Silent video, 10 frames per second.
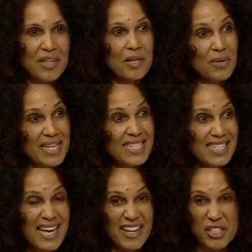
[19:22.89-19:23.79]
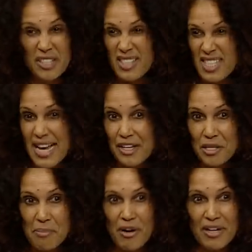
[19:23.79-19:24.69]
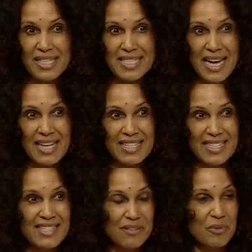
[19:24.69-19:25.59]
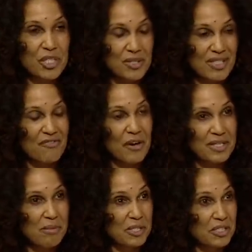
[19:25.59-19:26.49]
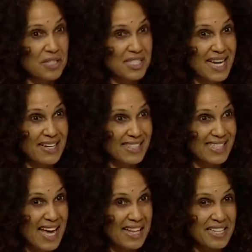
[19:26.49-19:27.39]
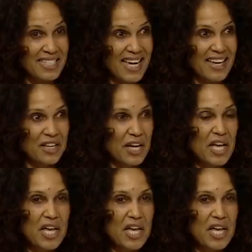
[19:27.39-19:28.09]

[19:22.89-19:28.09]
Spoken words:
They were eating actually a standard American diet, which is very similar to the standard Italian diet.